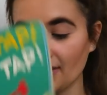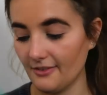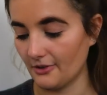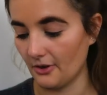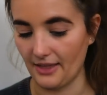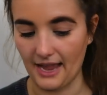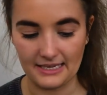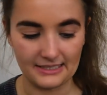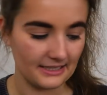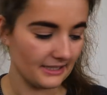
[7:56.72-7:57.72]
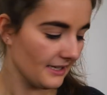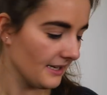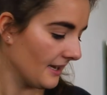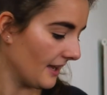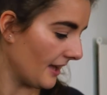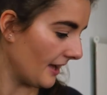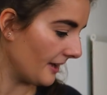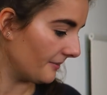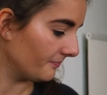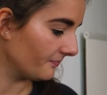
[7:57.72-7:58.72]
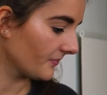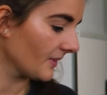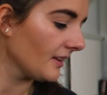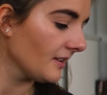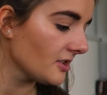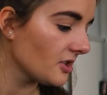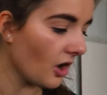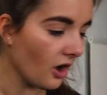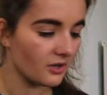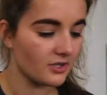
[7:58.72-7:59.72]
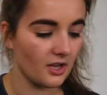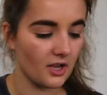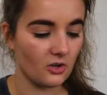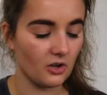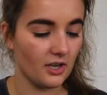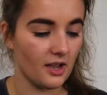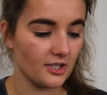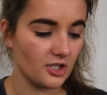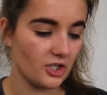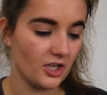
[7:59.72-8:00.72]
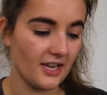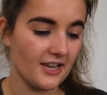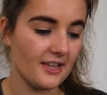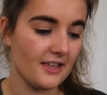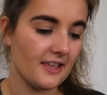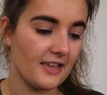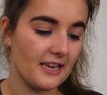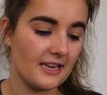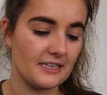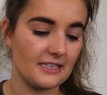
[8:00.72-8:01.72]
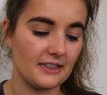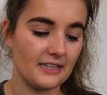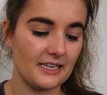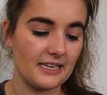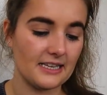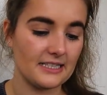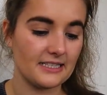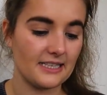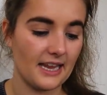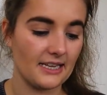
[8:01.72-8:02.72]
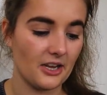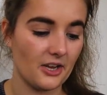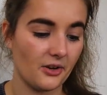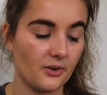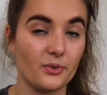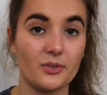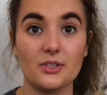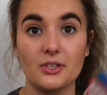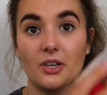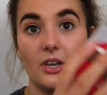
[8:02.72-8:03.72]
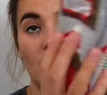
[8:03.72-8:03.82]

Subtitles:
I've got that. Socks I got last year in the Sano's